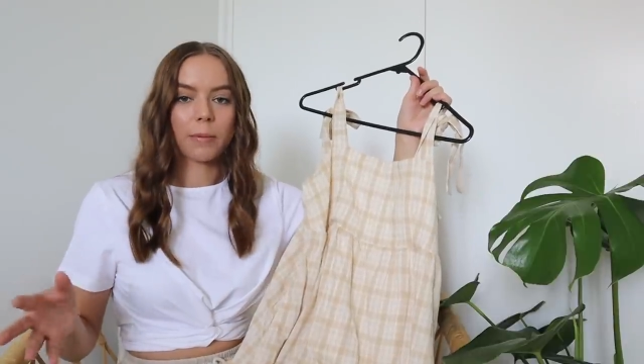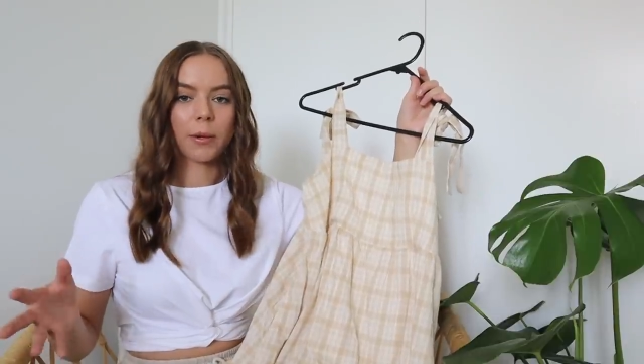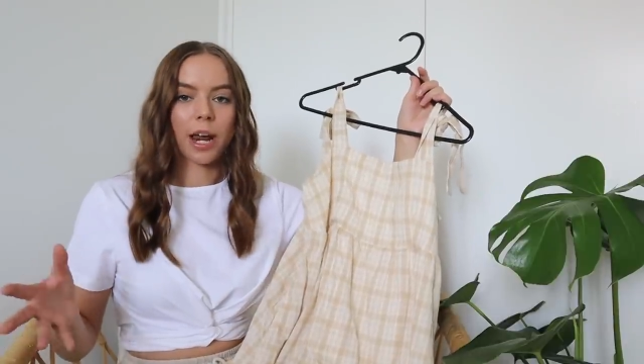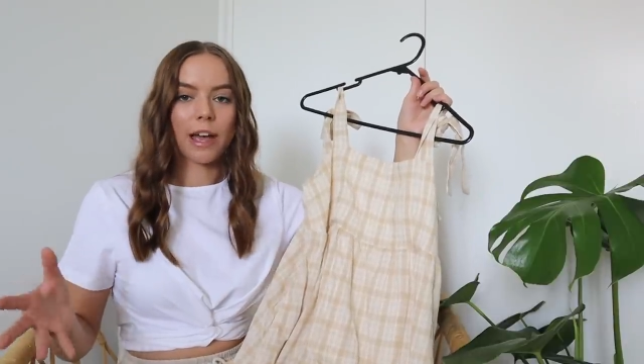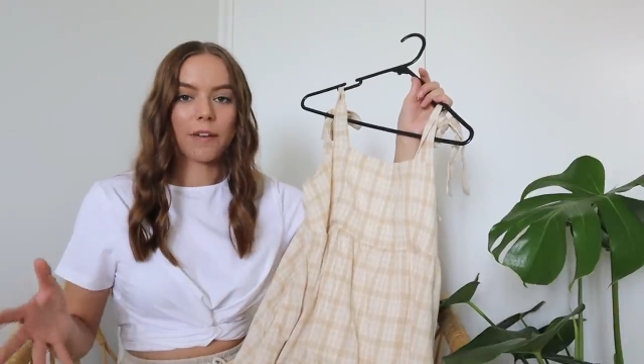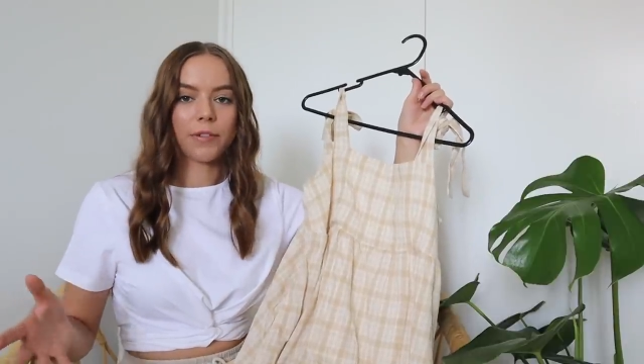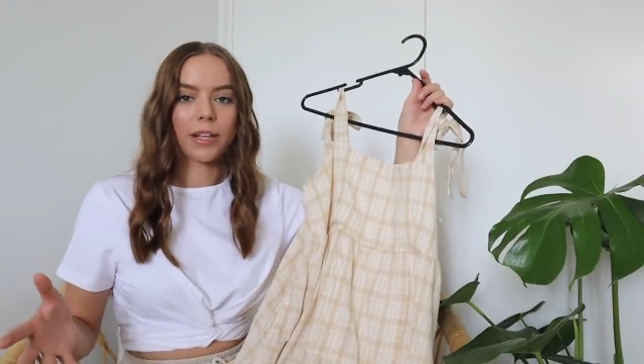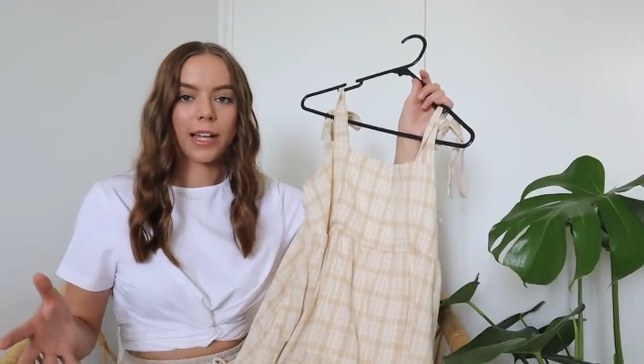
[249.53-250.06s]
but
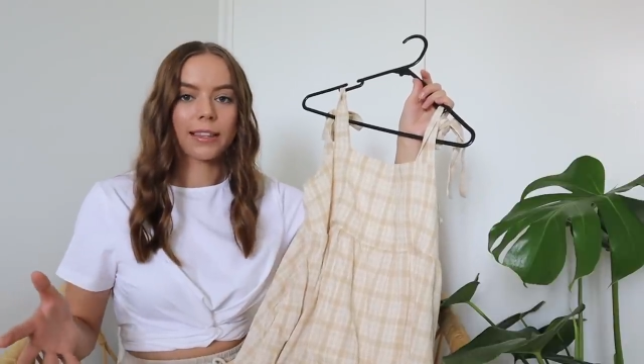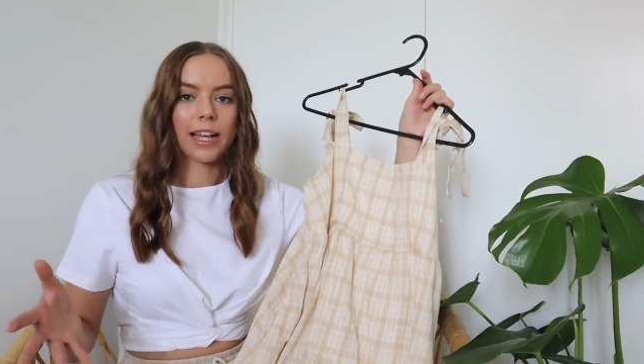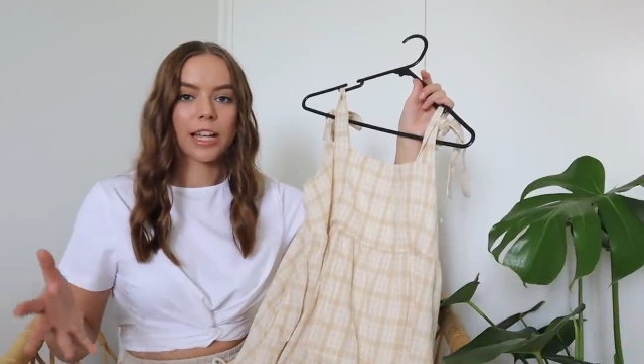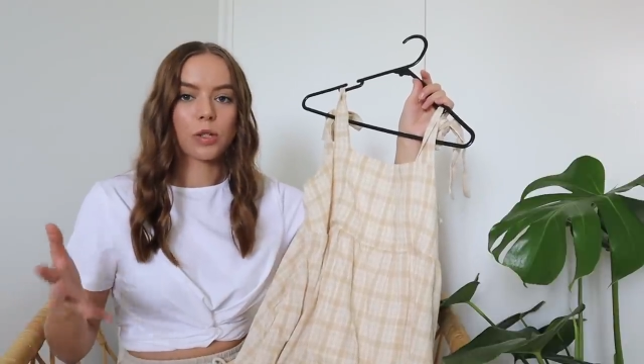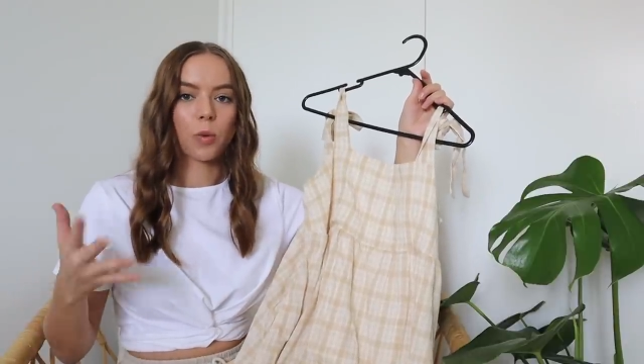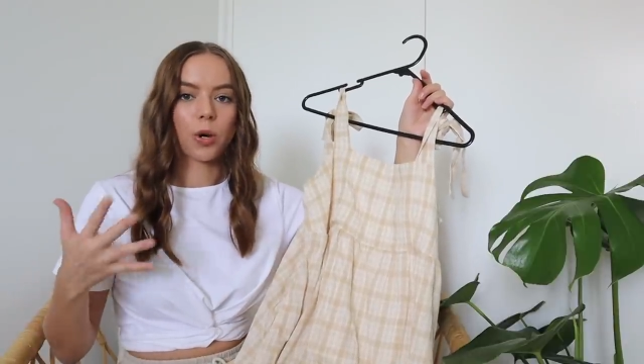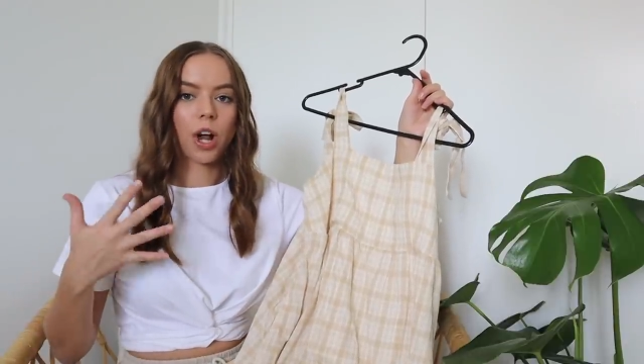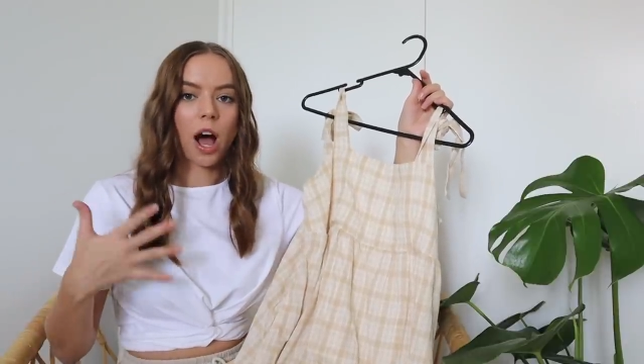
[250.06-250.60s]
I feel like
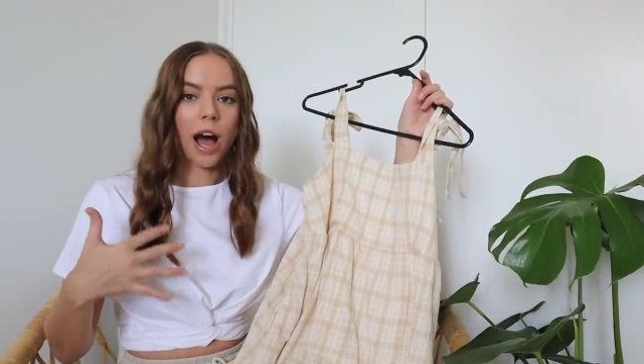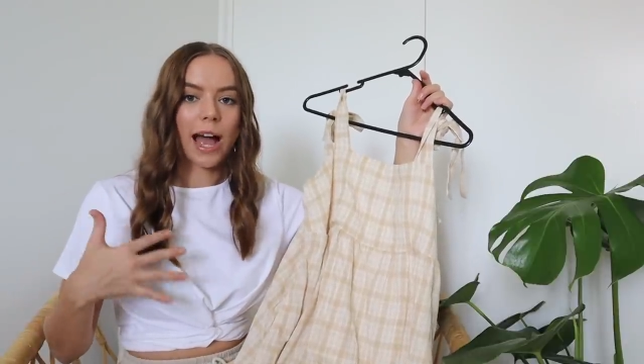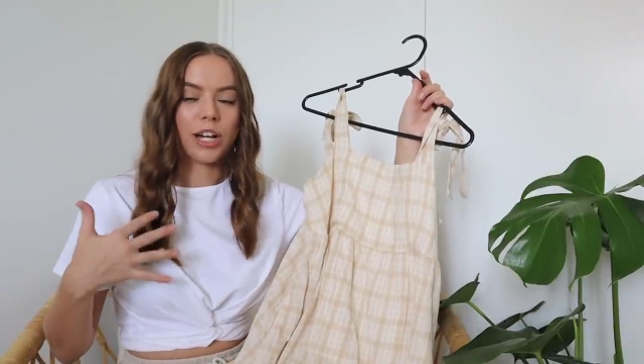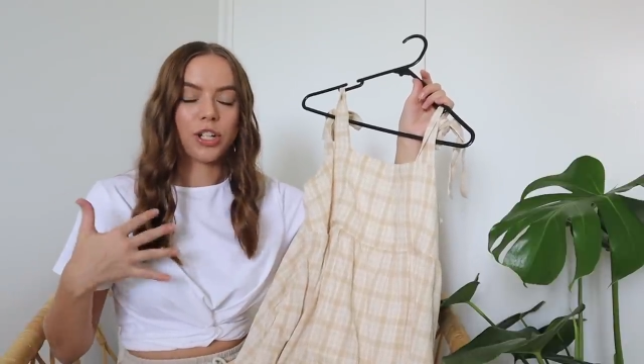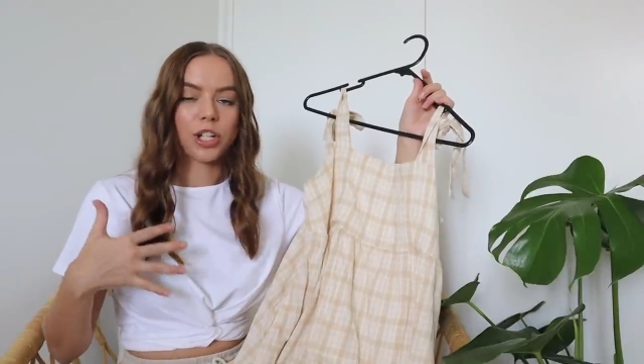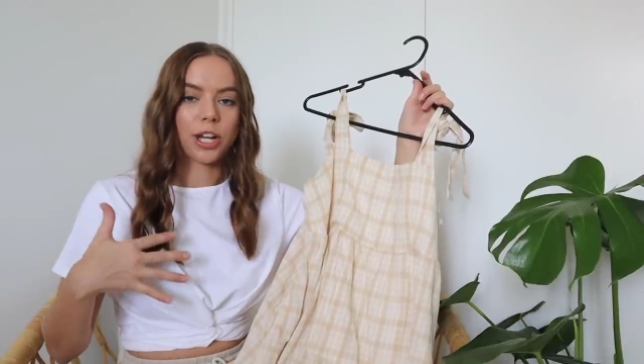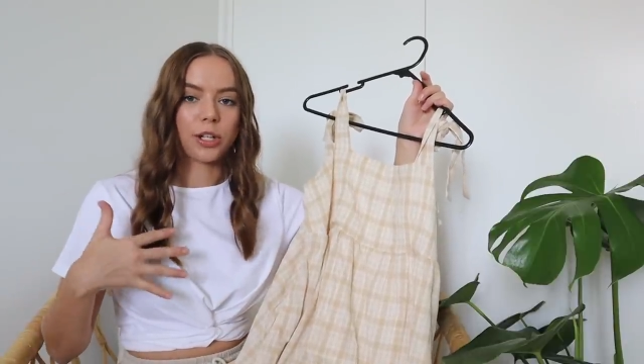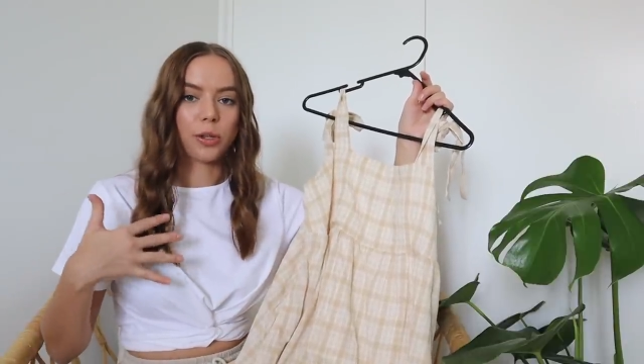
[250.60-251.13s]
that's what I
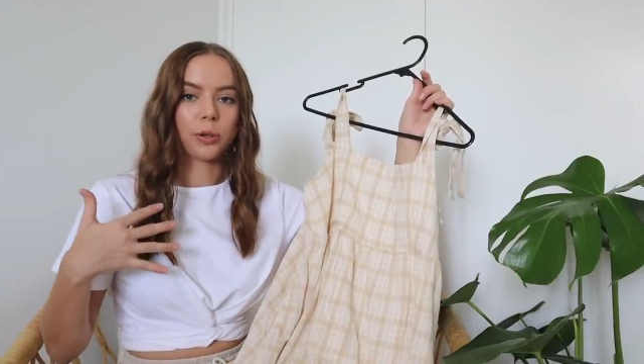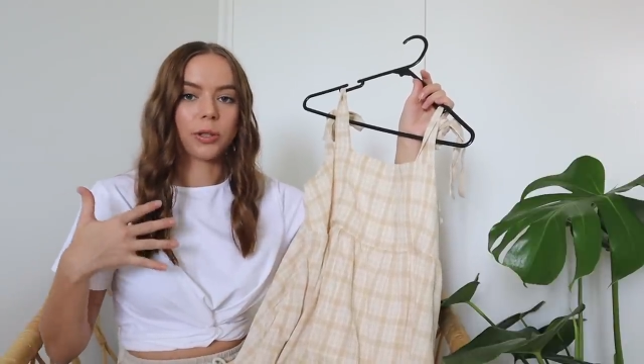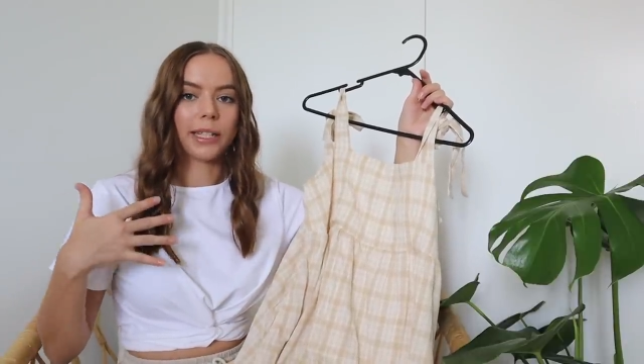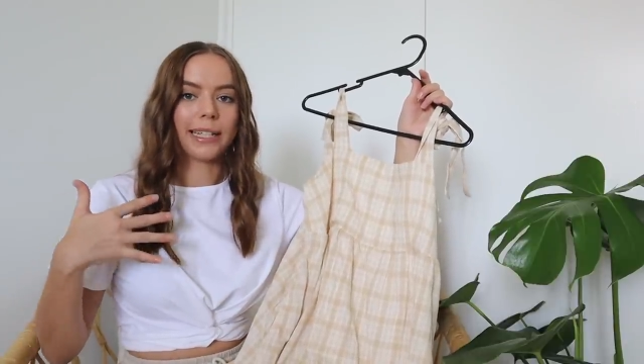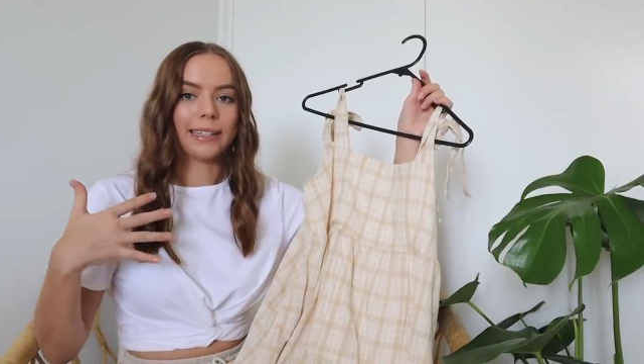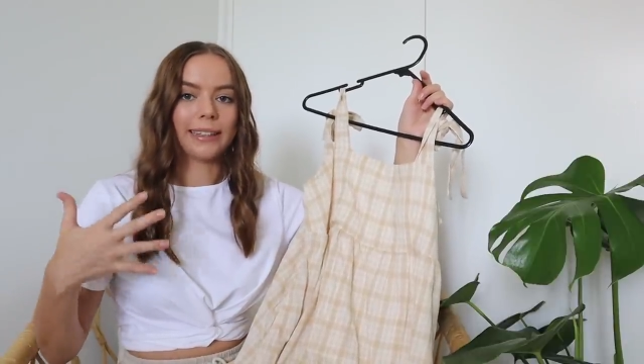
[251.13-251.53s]
genuinely